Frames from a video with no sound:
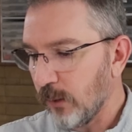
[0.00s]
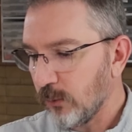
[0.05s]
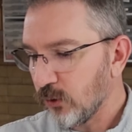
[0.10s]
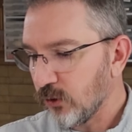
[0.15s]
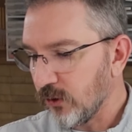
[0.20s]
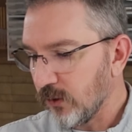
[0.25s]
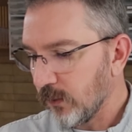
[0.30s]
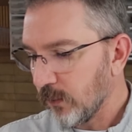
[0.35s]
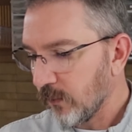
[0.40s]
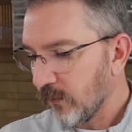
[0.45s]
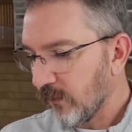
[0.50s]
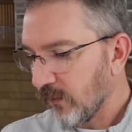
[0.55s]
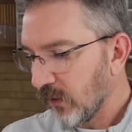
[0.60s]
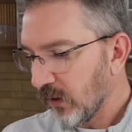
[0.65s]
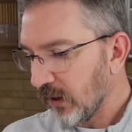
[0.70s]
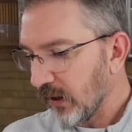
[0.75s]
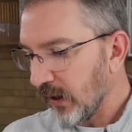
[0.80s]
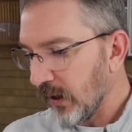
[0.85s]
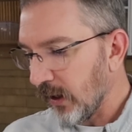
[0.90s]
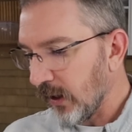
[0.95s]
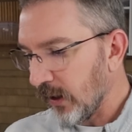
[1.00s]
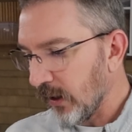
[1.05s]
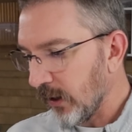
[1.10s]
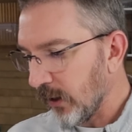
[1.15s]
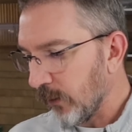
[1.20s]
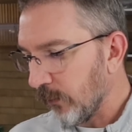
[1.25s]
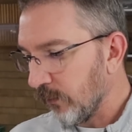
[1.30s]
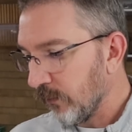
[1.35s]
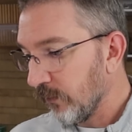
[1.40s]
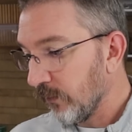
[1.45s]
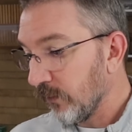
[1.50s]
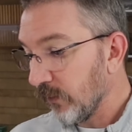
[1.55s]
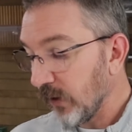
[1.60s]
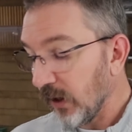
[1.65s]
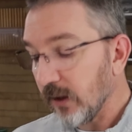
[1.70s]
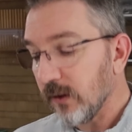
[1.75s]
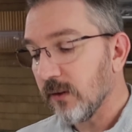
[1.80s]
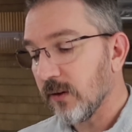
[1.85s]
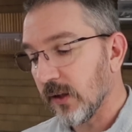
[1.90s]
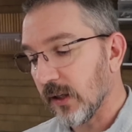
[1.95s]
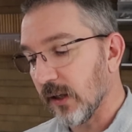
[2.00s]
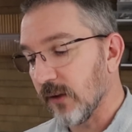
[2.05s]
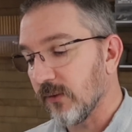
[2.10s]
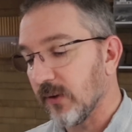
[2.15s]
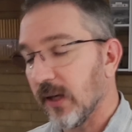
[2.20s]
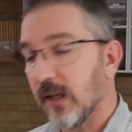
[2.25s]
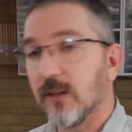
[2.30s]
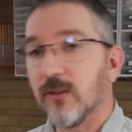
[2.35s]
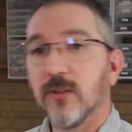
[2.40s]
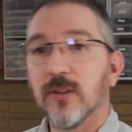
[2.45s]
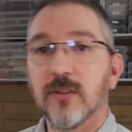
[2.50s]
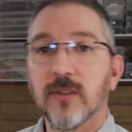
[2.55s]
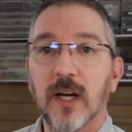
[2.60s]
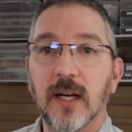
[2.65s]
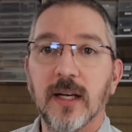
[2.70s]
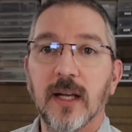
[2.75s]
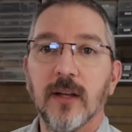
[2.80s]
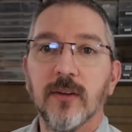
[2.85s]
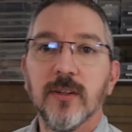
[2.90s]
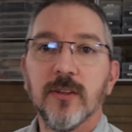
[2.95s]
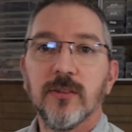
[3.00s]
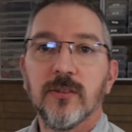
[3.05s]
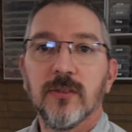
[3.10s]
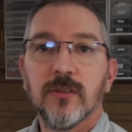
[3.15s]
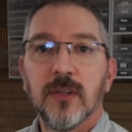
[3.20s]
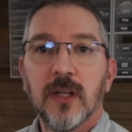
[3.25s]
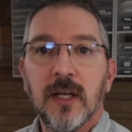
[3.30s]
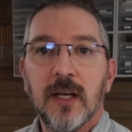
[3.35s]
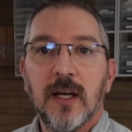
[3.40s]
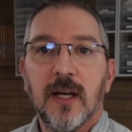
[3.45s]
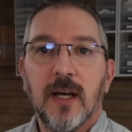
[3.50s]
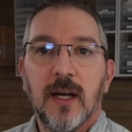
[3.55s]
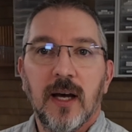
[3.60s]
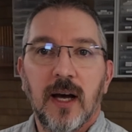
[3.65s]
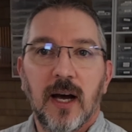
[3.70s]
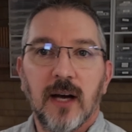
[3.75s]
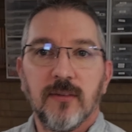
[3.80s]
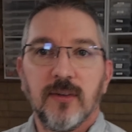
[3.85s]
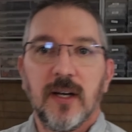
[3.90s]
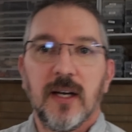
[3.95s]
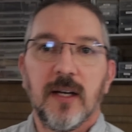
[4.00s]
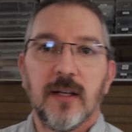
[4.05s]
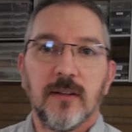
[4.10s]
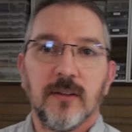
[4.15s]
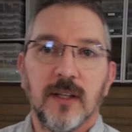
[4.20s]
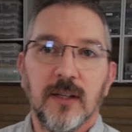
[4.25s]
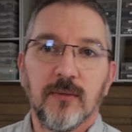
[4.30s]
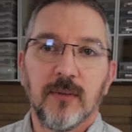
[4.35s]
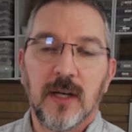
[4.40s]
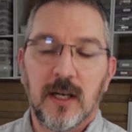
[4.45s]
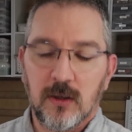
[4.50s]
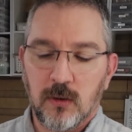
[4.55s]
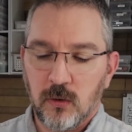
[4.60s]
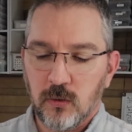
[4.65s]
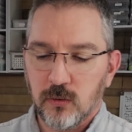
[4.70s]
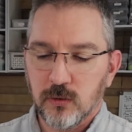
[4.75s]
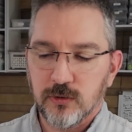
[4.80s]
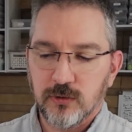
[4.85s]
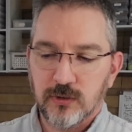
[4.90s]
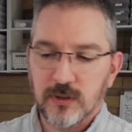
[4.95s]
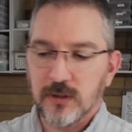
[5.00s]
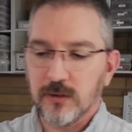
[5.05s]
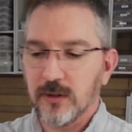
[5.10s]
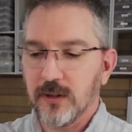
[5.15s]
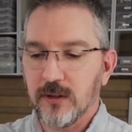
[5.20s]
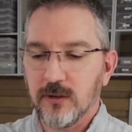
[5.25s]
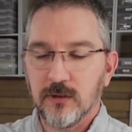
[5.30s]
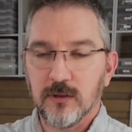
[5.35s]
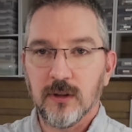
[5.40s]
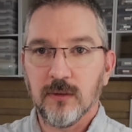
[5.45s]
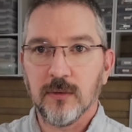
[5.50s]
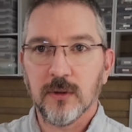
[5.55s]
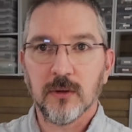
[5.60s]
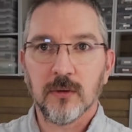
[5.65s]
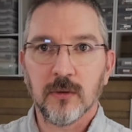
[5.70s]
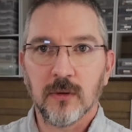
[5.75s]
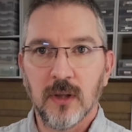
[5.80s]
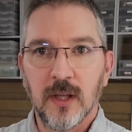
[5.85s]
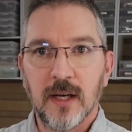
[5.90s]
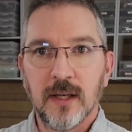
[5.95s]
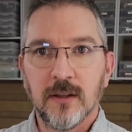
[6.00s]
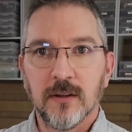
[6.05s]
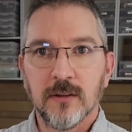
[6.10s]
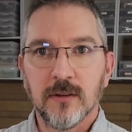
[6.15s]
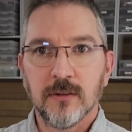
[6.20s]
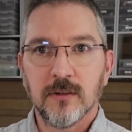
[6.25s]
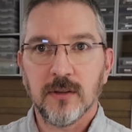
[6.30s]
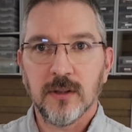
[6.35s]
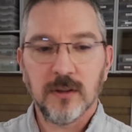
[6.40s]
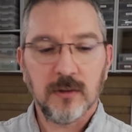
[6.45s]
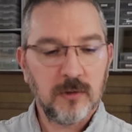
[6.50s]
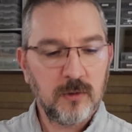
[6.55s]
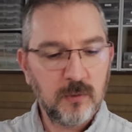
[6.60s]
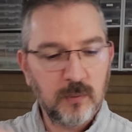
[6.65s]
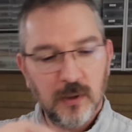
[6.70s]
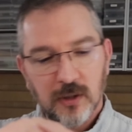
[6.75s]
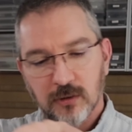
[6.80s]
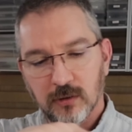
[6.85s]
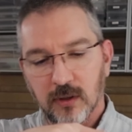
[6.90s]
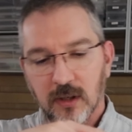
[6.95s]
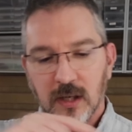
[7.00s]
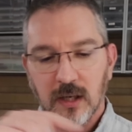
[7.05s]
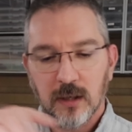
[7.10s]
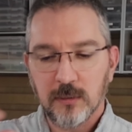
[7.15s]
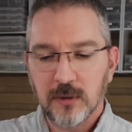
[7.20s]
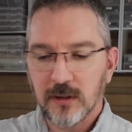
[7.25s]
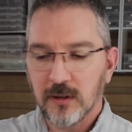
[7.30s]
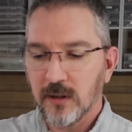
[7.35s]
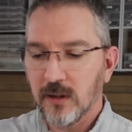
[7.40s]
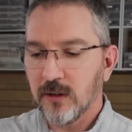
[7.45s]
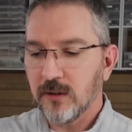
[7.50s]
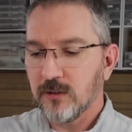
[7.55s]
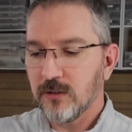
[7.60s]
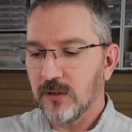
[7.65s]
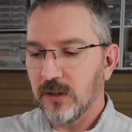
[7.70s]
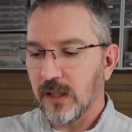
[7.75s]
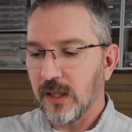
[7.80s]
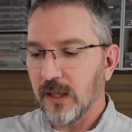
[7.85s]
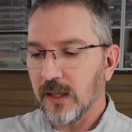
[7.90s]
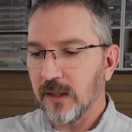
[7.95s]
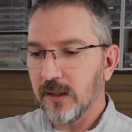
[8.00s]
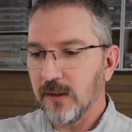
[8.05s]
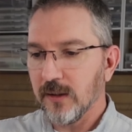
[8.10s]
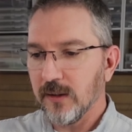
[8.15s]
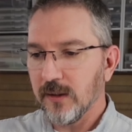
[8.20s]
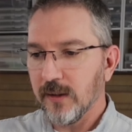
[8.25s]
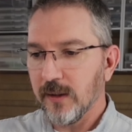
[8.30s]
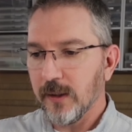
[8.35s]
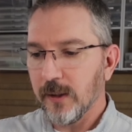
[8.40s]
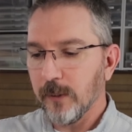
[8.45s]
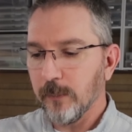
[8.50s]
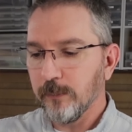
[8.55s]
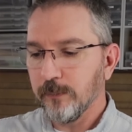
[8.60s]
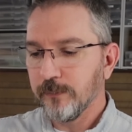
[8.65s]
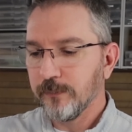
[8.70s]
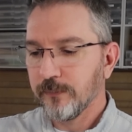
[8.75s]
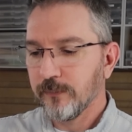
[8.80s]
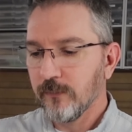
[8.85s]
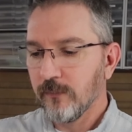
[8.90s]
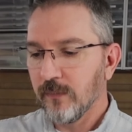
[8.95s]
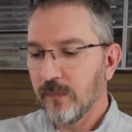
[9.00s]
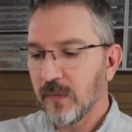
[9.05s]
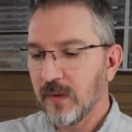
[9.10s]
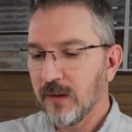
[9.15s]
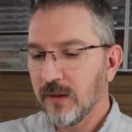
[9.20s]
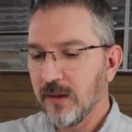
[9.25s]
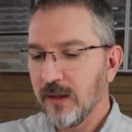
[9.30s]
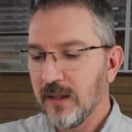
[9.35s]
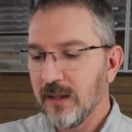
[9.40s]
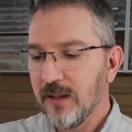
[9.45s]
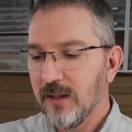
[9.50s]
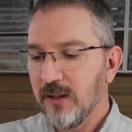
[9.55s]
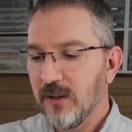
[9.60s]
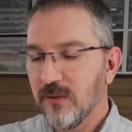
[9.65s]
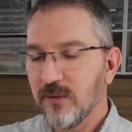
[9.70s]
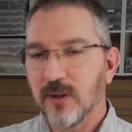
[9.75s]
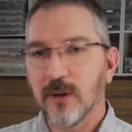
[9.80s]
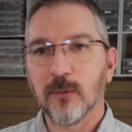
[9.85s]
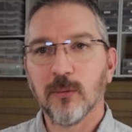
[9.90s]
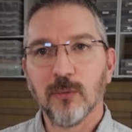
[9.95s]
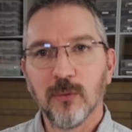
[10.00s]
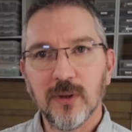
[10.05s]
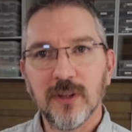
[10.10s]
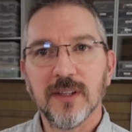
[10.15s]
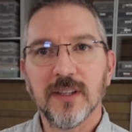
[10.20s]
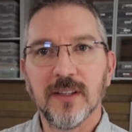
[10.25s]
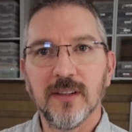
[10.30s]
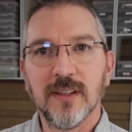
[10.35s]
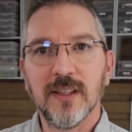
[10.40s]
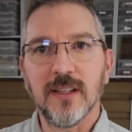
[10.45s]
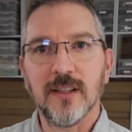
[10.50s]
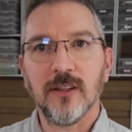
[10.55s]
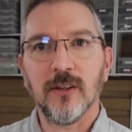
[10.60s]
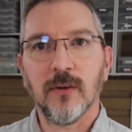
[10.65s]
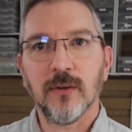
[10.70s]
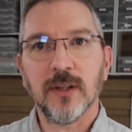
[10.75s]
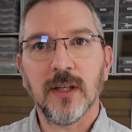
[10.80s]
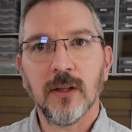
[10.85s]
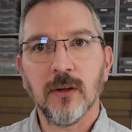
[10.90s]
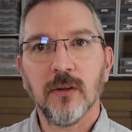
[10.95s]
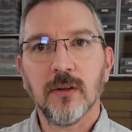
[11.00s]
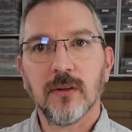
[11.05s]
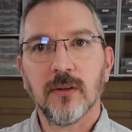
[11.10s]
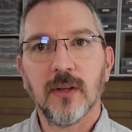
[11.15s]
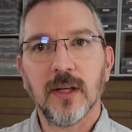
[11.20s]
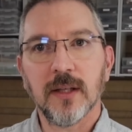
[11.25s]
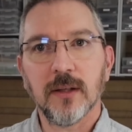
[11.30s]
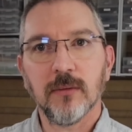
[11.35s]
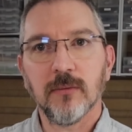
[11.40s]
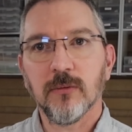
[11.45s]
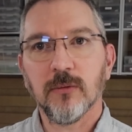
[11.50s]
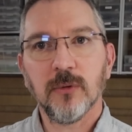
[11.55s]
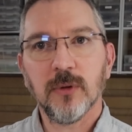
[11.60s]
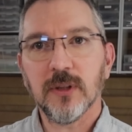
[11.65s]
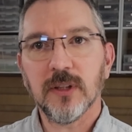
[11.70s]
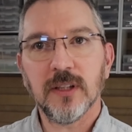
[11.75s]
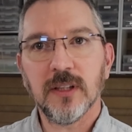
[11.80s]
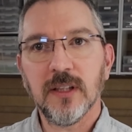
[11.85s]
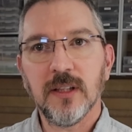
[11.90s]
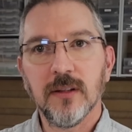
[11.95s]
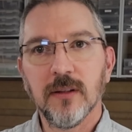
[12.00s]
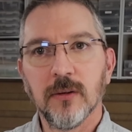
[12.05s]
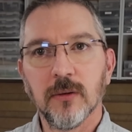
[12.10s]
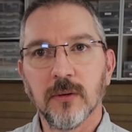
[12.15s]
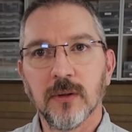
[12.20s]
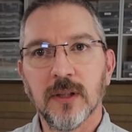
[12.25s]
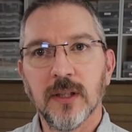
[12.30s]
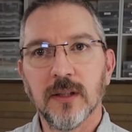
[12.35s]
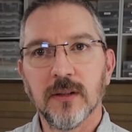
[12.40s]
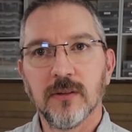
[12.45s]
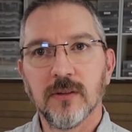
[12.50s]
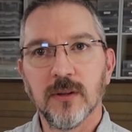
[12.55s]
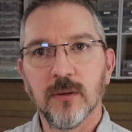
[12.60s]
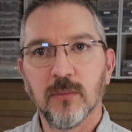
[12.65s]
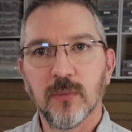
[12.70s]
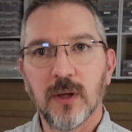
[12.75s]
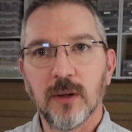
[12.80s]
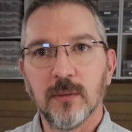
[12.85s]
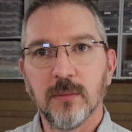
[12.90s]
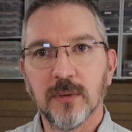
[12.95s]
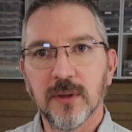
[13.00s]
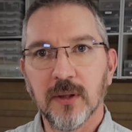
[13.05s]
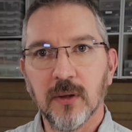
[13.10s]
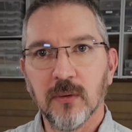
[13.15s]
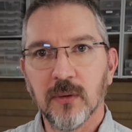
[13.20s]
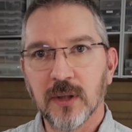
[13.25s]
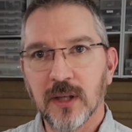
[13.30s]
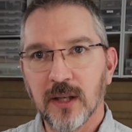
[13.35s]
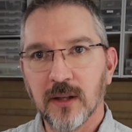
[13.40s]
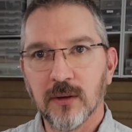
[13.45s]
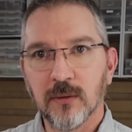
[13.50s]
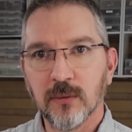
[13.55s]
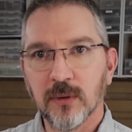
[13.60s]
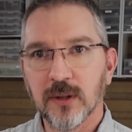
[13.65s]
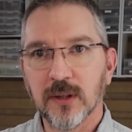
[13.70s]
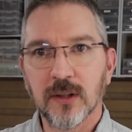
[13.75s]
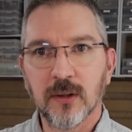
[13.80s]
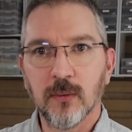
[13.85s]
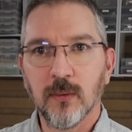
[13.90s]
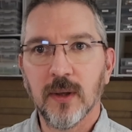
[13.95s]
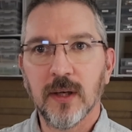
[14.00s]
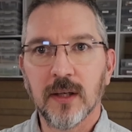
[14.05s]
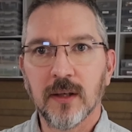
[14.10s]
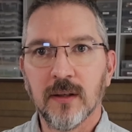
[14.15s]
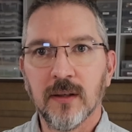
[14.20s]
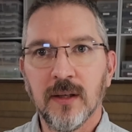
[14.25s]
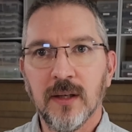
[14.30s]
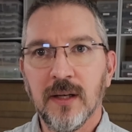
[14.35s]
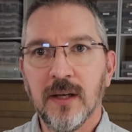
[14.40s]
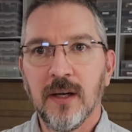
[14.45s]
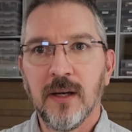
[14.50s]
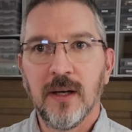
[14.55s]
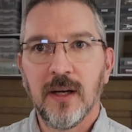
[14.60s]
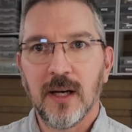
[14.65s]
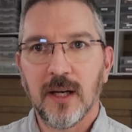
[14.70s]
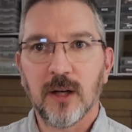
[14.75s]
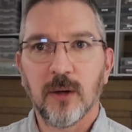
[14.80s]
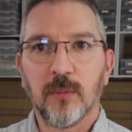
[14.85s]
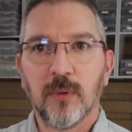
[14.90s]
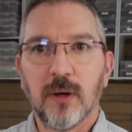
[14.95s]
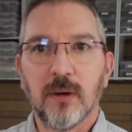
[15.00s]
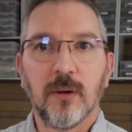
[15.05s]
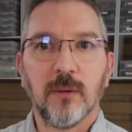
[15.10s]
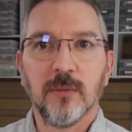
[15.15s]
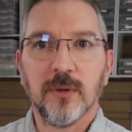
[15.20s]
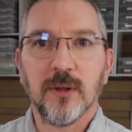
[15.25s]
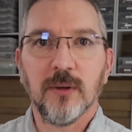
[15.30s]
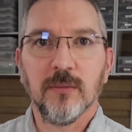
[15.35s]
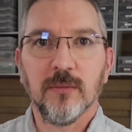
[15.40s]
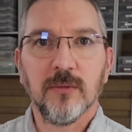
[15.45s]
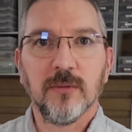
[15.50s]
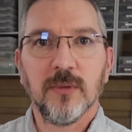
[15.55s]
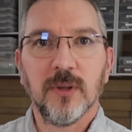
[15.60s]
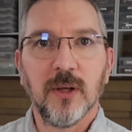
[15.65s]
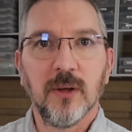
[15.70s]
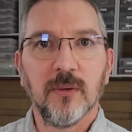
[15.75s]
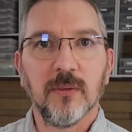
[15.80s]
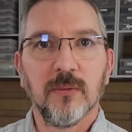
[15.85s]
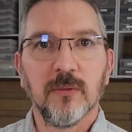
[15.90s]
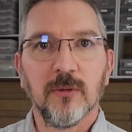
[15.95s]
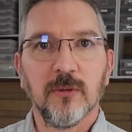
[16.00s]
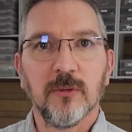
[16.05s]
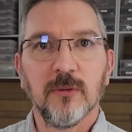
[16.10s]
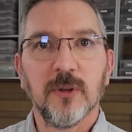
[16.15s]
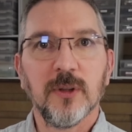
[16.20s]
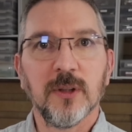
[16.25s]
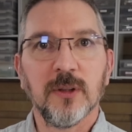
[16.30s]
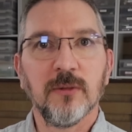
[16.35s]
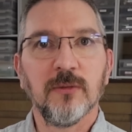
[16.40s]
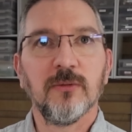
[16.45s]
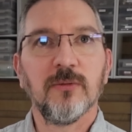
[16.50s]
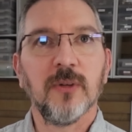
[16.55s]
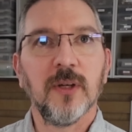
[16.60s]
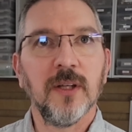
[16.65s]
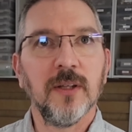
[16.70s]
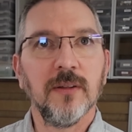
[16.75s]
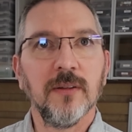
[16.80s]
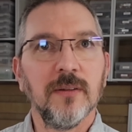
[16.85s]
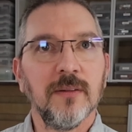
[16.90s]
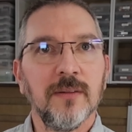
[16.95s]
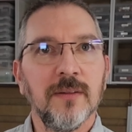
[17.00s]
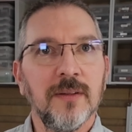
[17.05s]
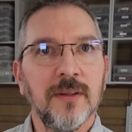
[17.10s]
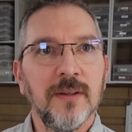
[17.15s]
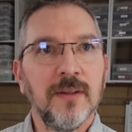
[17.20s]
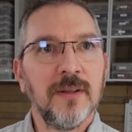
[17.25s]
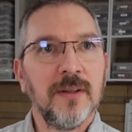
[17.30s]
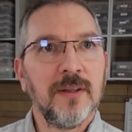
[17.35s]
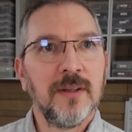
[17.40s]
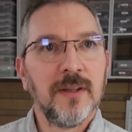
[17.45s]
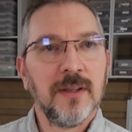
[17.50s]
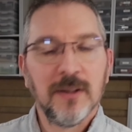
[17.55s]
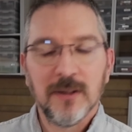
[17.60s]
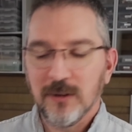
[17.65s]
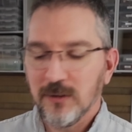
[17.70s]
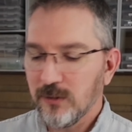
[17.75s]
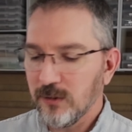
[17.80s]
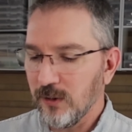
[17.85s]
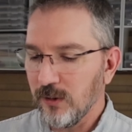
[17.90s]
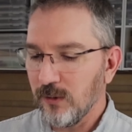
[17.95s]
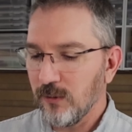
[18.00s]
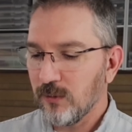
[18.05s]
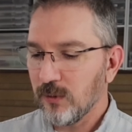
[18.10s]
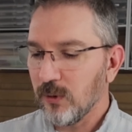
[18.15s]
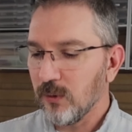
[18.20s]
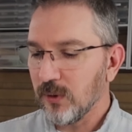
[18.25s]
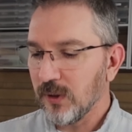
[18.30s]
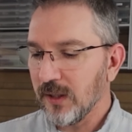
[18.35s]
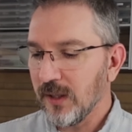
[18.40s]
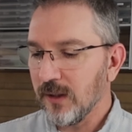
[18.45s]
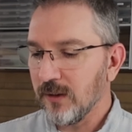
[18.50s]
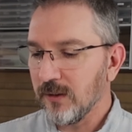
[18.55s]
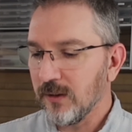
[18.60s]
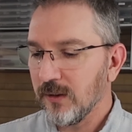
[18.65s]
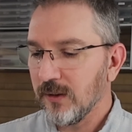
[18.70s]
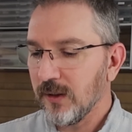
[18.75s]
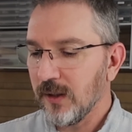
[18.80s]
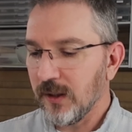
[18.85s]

option. The other thing I've got is this guy. Now this, they've got a whole series of little gliders that Special Hobby does, and they're really neat, you know, and they look like really neat little kits that probably go together really quick and are probably, you know, really fun to throw together.